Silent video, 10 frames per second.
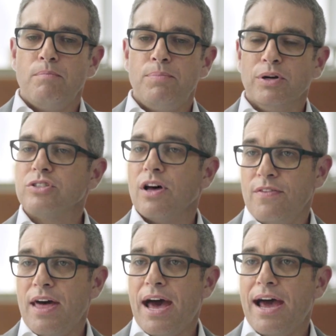Built
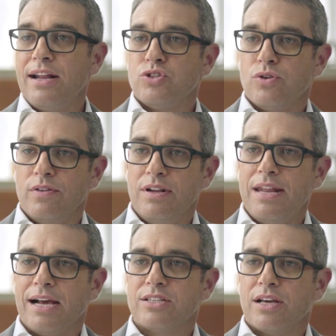on that and sort of the
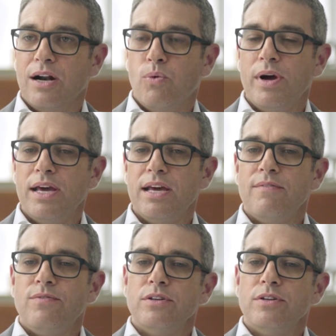next kind of wave,